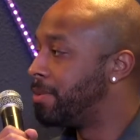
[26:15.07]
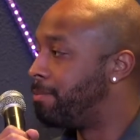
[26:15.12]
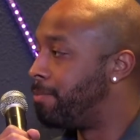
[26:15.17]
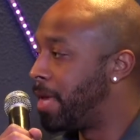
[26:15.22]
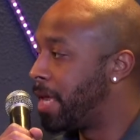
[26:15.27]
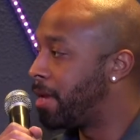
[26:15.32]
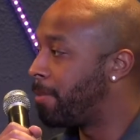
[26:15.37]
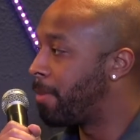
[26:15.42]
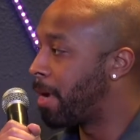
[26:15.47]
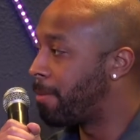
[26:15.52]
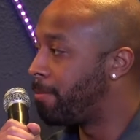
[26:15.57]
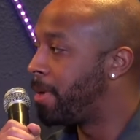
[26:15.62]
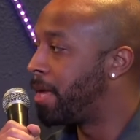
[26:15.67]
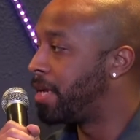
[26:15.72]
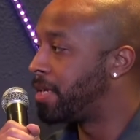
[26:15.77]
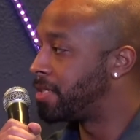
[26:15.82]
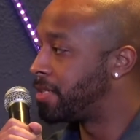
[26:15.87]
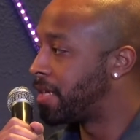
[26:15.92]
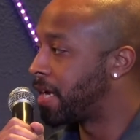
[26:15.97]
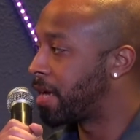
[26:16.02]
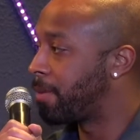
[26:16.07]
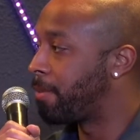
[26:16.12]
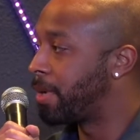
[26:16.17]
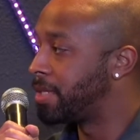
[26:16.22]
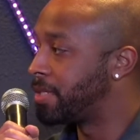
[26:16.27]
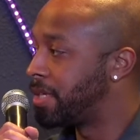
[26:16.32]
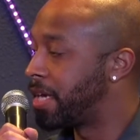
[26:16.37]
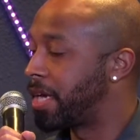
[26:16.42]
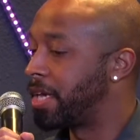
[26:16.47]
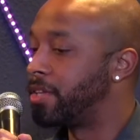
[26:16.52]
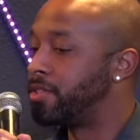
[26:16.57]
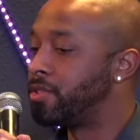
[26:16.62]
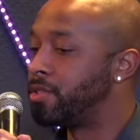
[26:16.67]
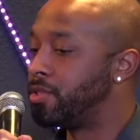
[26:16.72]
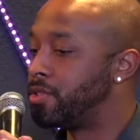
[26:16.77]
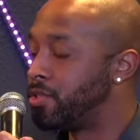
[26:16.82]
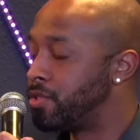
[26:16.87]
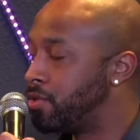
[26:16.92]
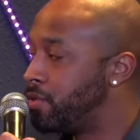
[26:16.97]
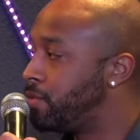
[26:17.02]
minute by minute, second by second, to
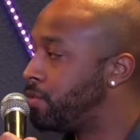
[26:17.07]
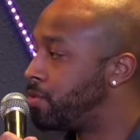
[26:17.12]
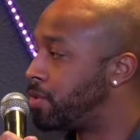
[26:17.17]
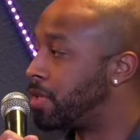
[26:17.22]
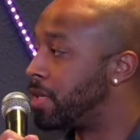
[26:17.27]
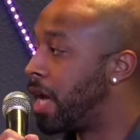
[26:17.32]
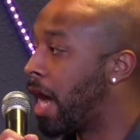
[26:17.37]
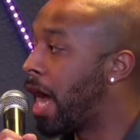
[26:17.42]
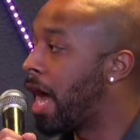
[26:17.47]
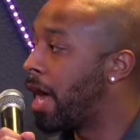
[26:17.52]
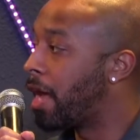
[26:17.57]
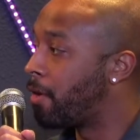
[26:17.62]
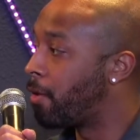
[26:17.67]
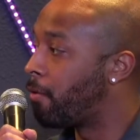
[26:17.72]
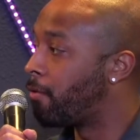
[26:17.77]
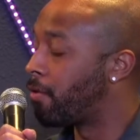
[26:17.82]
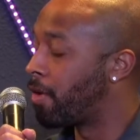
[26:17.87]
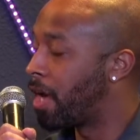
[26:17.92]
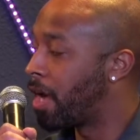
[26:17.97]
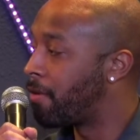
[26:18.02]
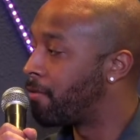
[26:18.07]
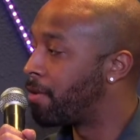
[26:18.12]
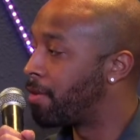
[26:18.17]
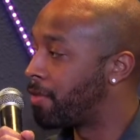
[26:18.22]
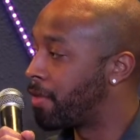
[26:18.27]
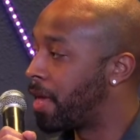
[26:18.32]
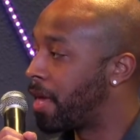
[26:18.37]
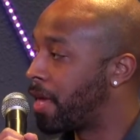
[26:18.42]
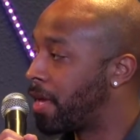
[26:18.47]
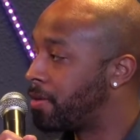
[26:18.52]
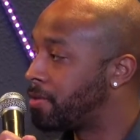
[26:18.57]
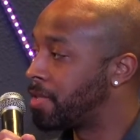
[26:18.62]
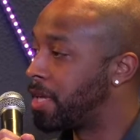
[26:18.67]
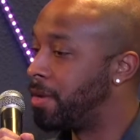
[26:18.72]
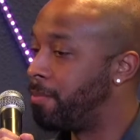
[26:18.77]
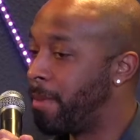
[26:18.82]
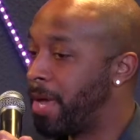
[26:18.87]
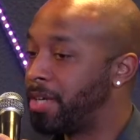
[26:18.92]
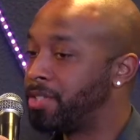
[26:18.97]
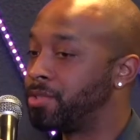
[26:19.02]
choose God over everything else
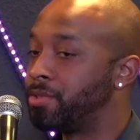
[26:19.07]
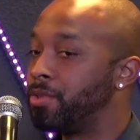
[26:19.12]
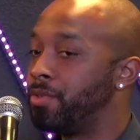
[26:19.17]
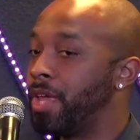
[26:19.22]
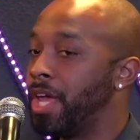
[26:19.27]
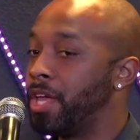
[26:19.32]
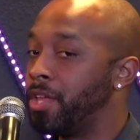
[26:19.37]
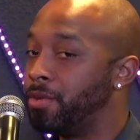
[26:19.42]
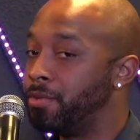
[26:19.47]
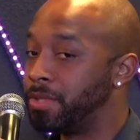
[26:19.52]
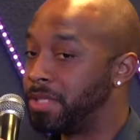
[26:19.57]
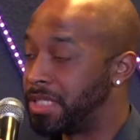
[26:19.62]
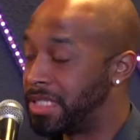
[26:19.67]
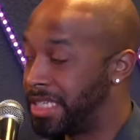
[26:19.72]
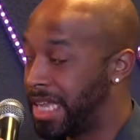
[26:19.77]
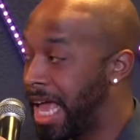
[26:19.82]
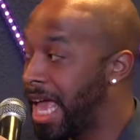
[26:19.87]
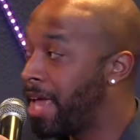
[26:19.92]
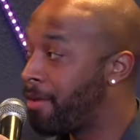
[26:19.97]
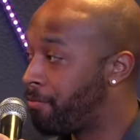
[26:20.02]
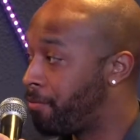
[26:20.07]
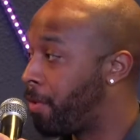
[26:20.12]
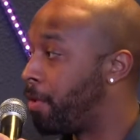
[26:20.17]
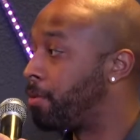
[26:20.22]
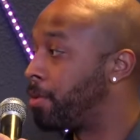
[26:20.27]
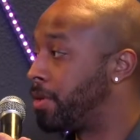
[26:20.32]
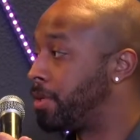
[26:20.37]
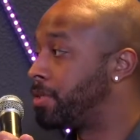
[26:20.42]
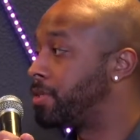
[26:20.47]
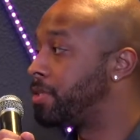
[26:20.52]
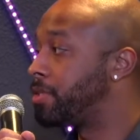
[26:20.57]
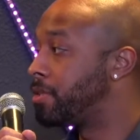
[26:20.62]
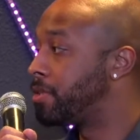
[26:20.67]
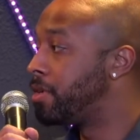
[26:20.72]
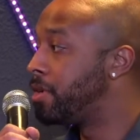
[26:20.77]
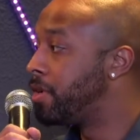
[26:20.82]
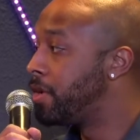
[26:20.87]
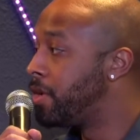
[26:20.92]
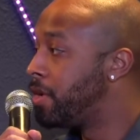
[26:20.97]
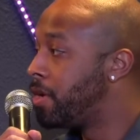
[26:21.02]
and make sure that you stay focused
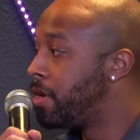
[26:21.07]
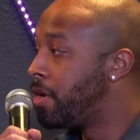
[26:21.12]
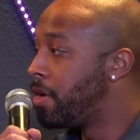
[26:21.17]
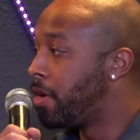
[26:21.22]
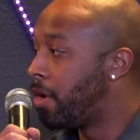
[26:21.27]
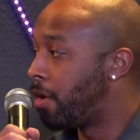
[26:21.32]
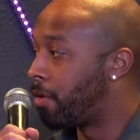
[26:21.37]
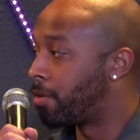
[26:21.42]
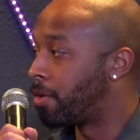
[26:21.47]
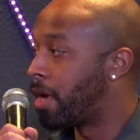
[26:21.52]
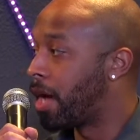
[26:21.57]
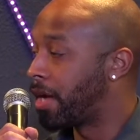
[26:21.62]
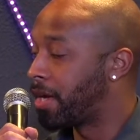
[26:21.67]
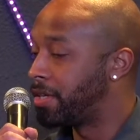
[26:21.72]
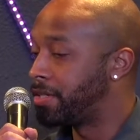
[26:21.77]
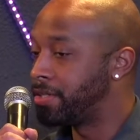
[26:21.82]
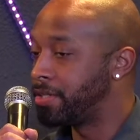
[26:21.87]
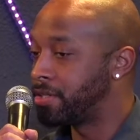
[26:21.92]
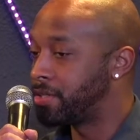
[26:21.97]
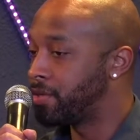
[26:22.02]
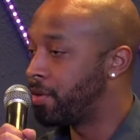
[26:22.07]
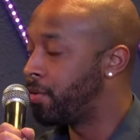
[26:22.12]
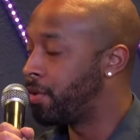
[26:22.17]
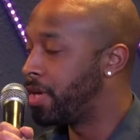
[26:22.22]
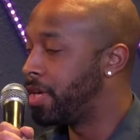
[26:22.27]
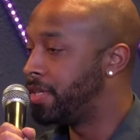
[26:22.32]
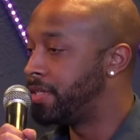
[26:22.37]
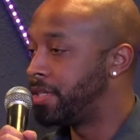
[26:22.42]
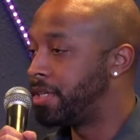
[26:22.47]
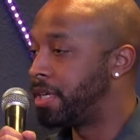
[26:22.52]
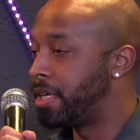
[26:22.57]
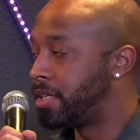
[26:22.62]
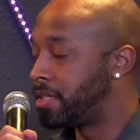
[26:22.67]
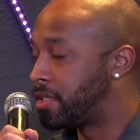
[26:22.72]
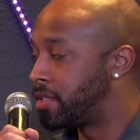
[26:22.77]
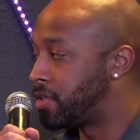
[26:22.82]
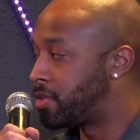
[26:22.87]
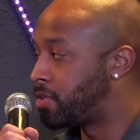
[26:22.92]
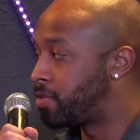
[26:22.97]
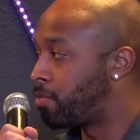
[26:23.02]
on God, because it's so easy to get
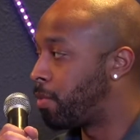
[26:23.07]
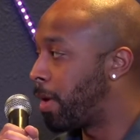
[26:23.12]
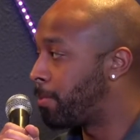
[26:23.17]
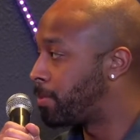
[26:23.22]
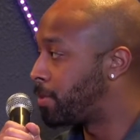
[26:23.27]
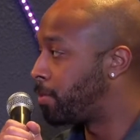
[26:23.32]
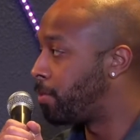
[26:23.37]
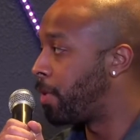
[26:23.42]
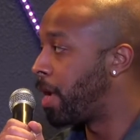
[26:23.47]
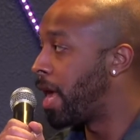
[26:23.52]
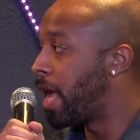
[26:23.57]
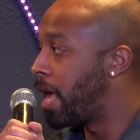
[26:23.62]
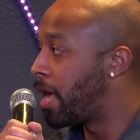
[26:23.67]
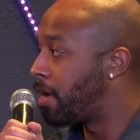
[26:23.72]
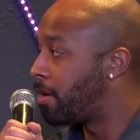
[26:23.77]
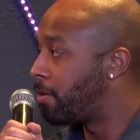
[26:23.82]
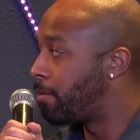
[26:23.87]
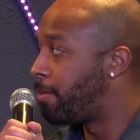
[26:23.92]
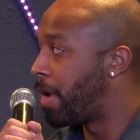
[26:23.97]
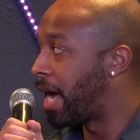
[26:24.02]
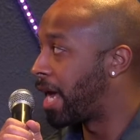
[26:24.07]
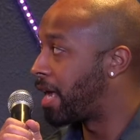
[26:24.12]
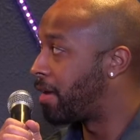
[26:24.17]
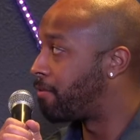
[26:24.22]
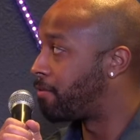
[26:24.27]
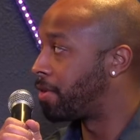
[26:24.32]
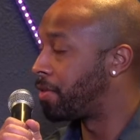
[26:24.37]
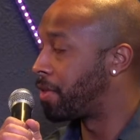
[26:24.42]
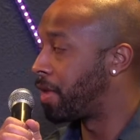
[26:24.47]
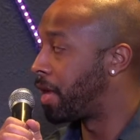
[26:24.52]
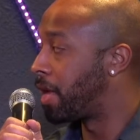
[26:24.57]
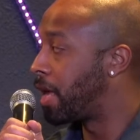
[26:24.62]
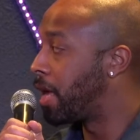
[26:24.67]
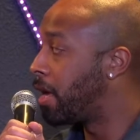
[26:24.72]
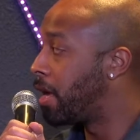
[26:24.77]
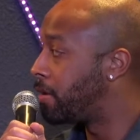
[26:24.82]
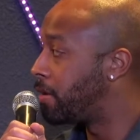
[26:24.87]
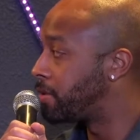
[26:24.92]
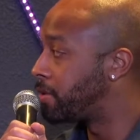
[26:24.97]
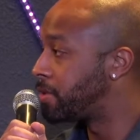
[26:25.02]
swept away by everything
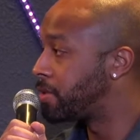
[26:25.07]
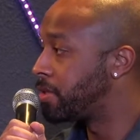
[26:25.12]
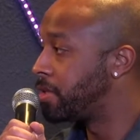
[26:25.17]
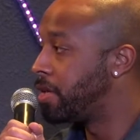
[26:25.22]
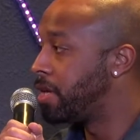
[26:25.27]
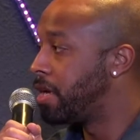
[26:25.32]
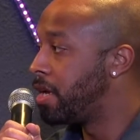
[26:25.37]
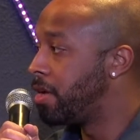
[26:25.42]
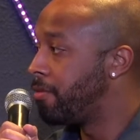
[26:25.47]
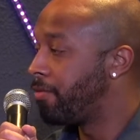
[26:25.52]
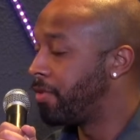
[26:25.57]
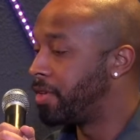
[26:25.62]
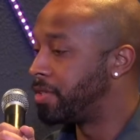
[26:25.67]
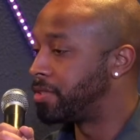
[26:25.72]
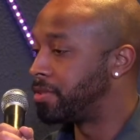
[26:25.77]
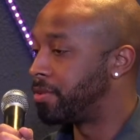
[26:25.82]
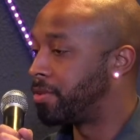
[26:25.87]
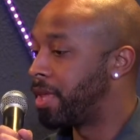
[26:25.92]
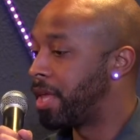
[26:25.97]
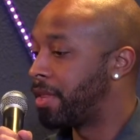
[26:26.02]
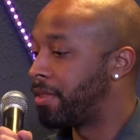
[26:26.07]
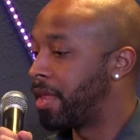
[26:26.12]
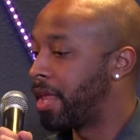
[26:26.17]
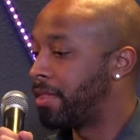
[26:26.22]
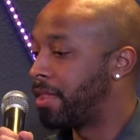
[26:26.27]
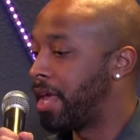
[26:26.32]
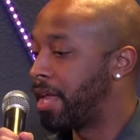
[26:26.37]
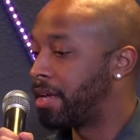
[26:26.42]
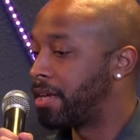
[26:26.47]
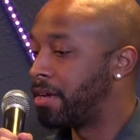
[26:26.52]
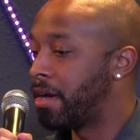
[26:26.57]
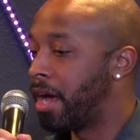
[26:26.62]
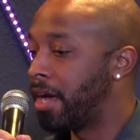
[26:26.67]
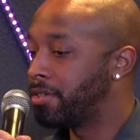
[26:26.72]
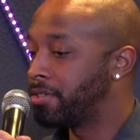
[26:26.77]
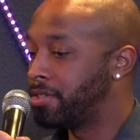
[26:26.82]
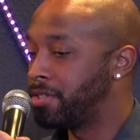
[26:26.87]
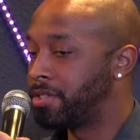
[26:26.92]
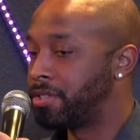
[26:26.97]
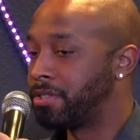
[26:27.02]
else. And so that
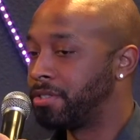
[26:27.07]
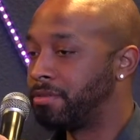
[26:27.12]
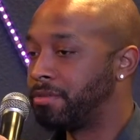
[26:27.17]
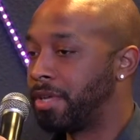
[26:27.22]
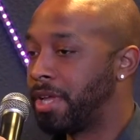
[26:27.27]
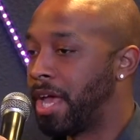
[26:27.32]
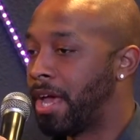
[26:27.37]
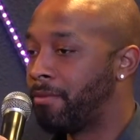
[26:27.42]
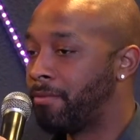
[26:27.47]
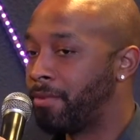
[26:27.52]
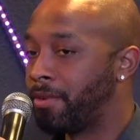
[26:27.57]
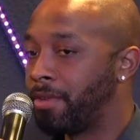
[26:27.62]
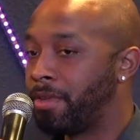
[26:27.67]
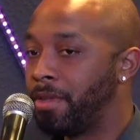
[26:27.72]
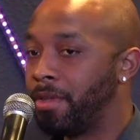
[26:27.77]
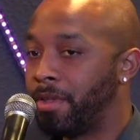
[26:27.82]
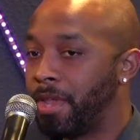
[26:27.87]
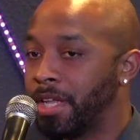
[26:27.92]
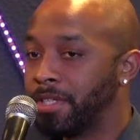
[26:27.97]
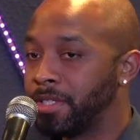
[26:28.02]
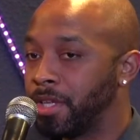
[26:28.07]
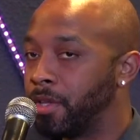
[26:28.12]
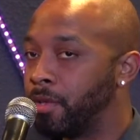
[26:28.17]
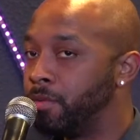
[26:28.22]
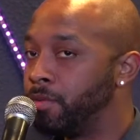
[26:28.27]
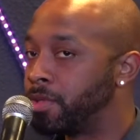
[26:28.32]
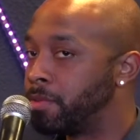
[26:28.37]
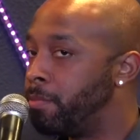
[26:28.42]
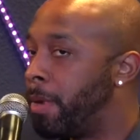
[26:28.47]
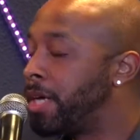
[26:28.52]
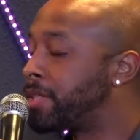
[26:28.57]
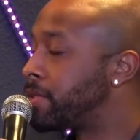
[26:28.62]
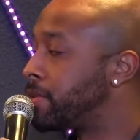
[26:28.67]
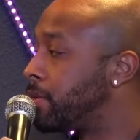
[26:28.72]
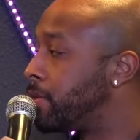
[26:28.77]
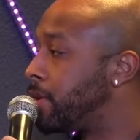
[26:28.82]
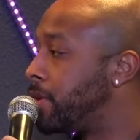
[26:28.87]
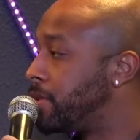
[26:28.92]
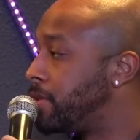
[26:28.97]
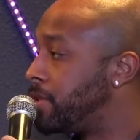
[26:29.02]
conscious effort, that's a loose
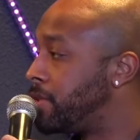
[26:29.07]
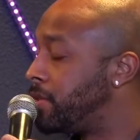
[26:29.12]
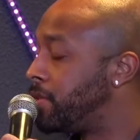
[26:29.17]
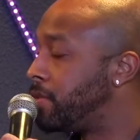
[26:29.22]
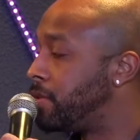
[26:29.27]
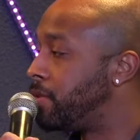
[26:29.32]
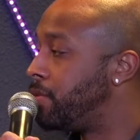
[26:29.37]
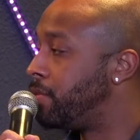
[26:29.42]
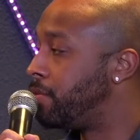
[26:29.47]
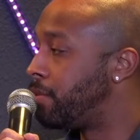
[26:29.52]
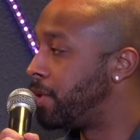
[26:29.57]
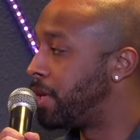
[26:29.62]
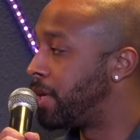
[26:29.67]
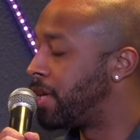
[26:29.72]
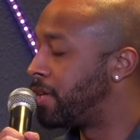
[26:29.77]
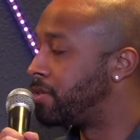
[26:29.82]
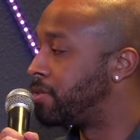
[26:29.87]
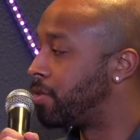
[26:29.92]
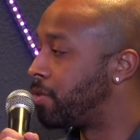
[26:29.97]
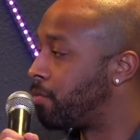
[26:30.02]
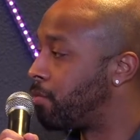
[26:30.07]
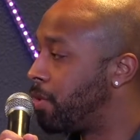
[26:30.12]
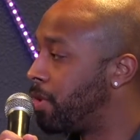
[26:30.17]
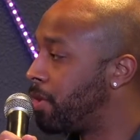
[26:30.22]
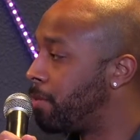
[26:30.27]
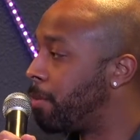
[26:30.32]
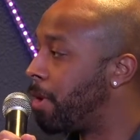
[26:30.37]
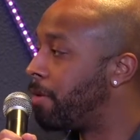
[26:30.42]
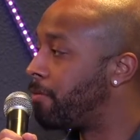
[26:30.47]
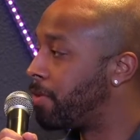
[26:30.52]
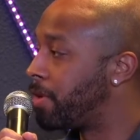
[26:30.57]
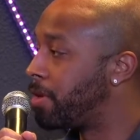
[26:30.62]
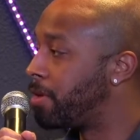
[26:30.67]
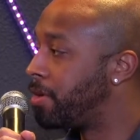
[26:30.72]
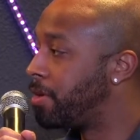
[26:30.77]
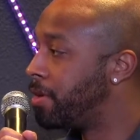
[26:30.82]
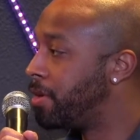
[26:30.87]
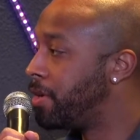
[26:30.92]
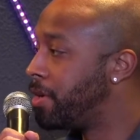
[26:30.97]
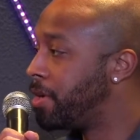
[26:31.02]
muscle until you get into the rhythm of it.